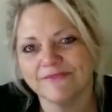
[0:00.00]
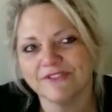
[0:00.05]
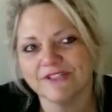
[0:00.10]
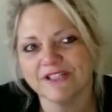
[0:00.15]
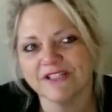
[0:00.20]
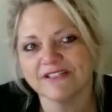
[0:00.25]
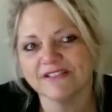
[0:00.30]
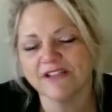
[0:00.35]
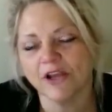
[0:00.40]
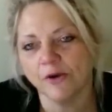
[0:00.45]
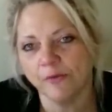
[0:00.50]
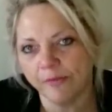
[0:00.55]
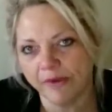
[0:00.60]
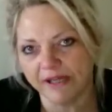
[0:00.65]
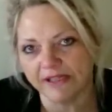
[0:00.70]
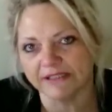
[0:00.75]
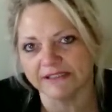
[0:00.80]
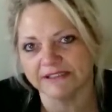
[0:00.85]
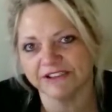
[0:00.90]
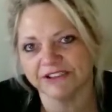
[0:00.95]
Just so
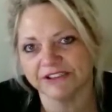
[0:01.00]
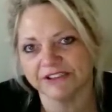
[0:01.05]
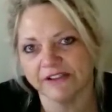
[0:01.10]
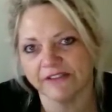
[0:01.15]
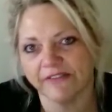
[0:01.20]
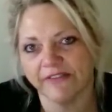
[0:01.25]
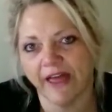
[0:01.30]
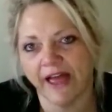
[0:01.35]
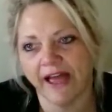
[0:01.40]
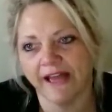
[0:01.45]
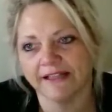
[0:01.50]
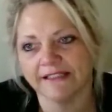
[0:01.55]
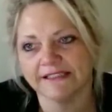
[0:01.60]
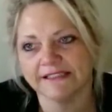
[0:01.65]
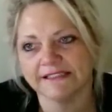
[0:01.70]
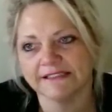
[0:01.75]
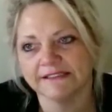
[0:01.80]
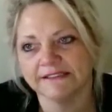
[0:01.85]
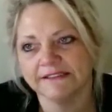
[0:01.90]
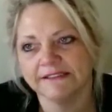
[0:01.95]
much
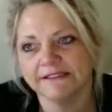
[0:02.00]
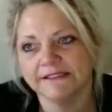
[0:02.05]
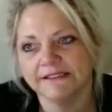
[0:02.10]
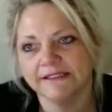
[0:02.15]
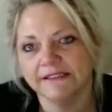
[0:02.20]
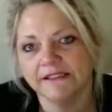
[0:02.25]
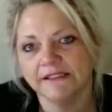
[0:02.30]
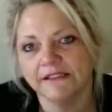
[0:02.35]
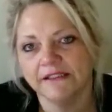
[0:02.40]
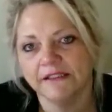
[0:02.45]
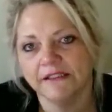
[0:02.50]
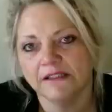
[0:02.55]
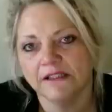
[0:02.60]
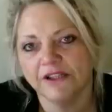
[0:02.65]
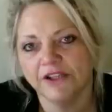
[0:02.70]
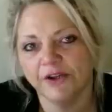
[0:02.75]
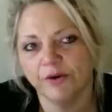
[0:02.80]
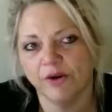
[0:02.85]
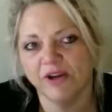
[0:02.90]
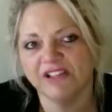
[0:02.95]
that
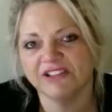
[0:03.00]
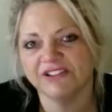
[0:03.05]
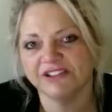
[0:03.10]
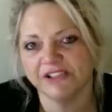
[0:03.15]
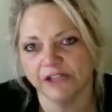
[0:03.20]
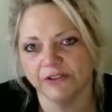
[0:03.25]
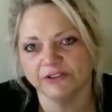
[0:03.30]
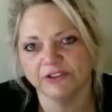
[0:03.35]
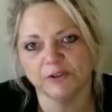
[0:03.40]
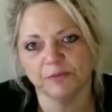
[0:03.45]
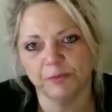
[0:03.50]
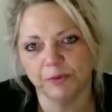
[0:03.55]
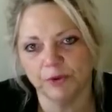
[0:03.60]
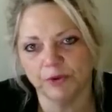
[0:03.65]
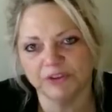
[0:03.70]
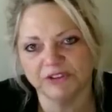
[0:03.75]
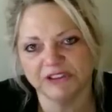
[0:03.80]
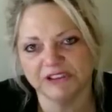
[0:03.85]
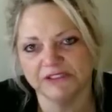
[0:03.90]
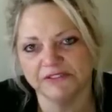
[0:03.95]
you are so
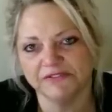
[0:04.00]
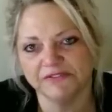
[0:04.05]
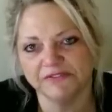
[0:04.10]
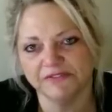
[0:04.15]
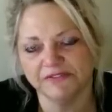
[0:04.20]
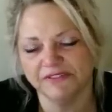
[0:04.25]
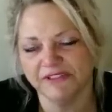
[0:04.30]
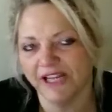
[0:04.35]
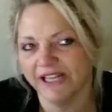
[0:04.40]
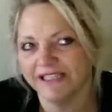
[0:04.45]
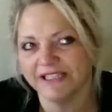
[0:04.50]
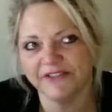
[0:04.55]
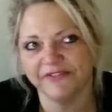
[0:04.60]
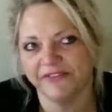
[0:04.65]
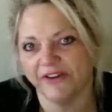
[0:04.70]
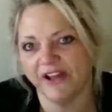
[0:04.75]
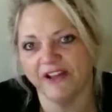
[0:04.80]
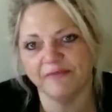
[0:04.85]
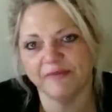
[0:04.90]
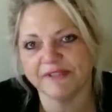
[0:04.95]
supportive.
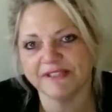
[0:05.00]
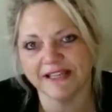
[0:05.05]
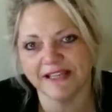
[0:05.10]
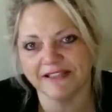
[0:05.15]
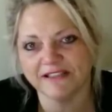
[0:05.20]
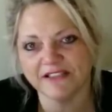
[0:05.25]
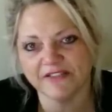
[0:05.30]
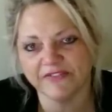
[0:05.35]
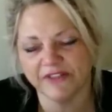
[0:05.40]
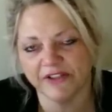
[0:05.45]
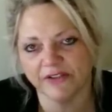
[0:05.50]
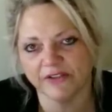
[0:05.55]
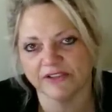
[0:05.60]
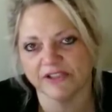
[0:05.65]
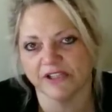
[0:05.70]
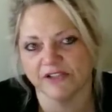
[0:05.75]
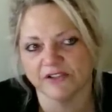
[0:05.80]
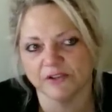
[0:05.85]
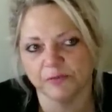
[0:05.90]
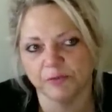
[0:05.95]
95% of you are
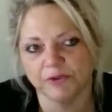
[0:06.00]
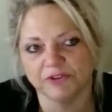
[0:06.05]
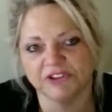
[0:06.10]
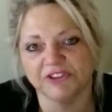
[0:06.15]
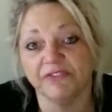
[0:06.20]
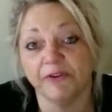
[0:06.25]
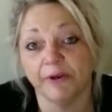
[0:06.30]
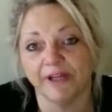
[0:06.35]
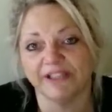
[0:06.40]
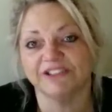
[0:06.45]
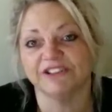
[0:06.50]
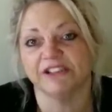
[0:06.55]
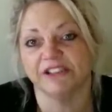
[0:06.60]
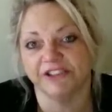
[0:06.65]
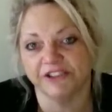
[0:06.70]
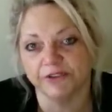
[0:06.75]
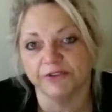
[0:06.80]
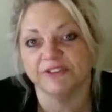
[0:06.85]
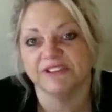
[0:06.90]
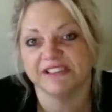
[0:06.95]
so supportive. You actually
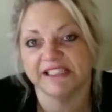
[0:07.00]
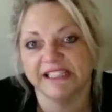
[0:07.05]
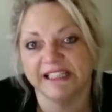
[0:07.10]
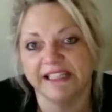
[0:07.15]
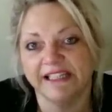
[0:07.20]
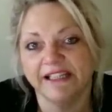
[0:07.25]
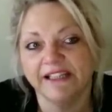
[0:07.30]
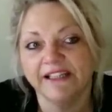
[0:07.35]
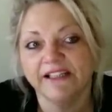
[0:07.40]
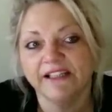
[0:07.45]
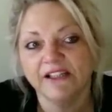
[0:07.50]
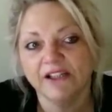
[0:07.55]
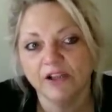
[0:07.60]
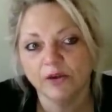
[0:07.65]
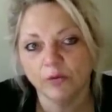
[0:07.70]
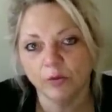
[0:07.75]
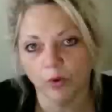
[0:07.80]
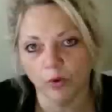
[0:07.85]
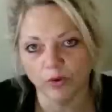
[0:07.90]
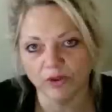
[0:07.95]
do see
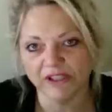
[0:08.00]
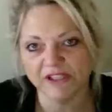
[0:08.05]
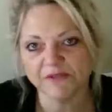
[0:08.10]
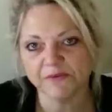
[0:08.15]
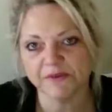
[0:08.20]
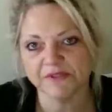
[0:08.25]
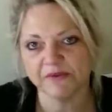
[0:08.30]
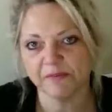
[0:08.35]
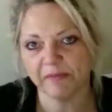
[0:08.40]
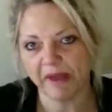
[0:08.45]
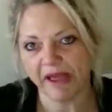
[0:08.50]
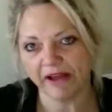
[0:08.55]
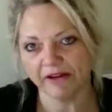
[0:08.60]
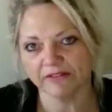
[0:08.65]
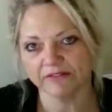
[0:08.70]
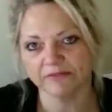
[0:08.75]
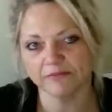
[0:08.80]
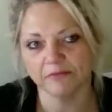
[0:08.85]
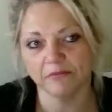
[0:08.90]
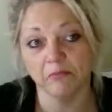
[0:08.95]
what all this was
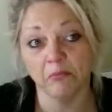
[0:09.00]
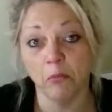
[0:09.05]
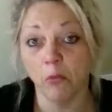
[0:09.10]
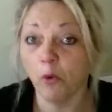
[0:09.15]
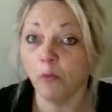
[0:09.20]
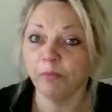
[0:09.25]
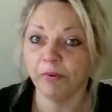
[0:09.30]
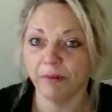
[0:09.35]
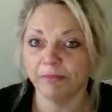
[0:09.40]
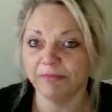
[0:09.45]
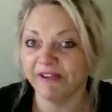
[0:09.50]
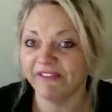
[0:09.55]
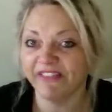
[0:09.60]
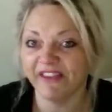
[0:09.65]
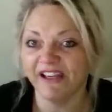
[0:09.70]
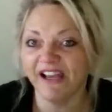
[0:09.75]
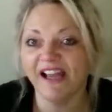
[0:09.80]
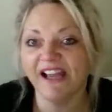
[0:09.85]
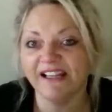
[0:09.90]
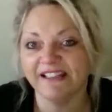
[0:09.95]
about, more probably
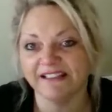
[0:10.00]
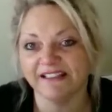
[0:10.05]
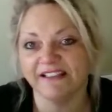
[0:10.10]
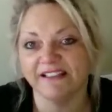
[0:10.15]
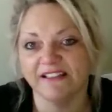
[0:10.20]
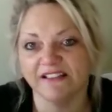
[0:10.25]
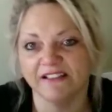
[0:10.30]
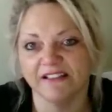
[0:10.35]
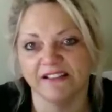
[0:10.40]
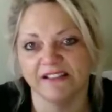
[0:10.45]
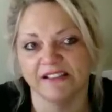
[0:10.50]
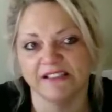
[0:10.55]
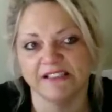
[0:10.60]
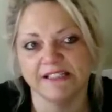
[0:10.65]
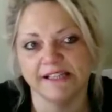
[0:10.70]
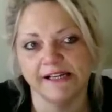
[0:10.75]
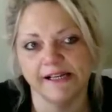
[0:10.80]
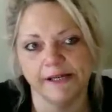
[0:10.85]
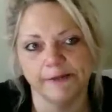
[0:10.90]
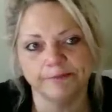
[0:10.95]
than I did at the
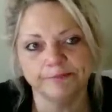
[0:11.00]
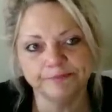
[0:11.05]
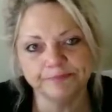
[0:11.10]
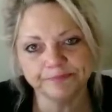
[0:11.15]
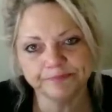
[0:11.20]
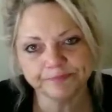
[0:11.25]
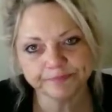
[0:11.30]
time.